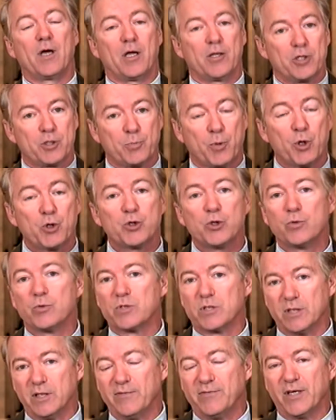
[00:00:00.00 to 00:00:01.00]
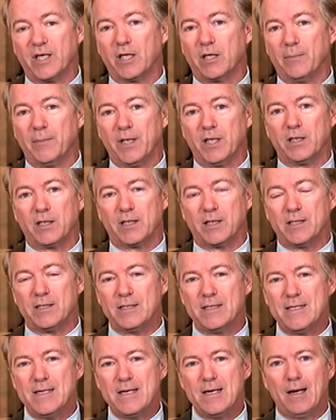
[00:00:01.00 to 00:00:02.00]
this person who was living in
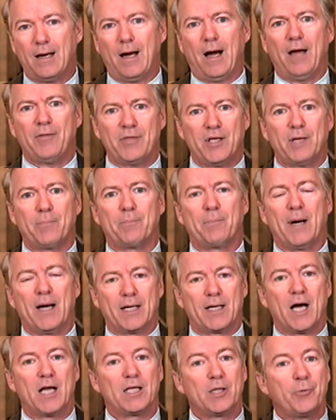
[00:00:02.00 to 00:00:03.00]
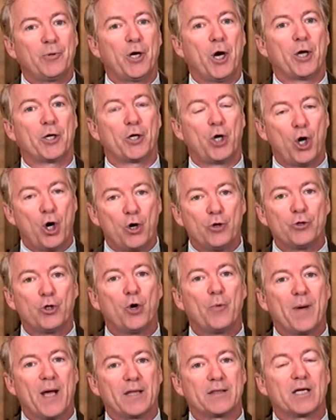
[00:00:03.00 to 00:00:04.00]
America, I think, by golly, we ought to all
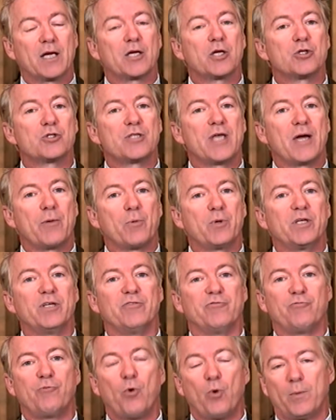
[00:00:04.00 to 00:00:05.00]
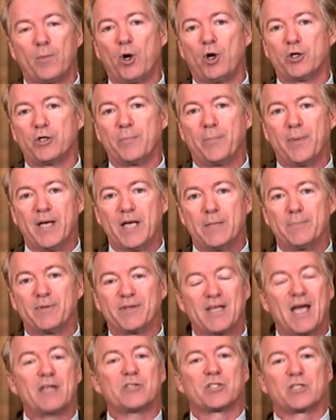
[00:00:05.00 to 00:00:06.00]
know about that, because that would inform our debate,
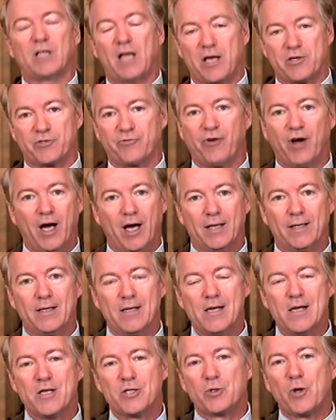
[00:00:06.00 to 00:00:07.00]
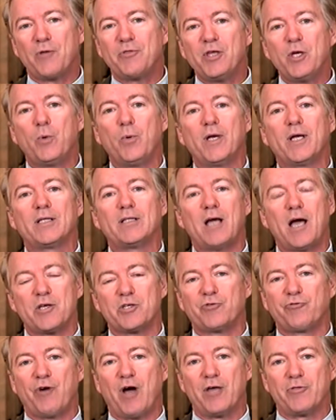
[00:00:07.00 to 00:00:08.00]
but that's classified. So I think we
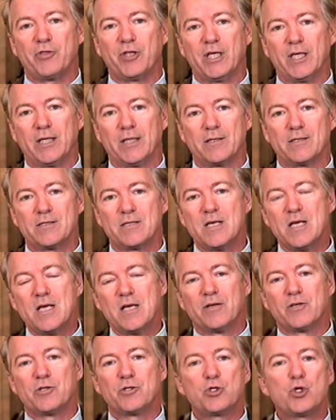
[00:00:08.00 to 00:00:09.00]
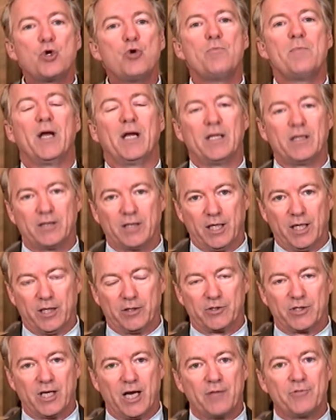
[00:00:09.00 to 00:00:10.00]
classify things, too many
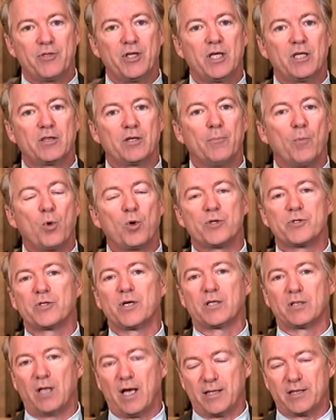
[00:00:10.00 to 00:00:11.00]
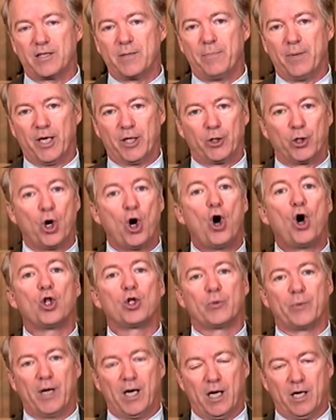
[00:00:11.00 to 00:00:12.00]
things, and I think the more sunlight, the better,
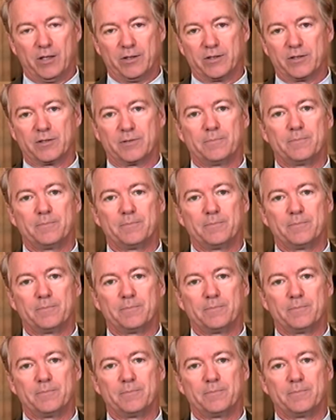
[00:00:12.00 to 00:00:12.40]
all around.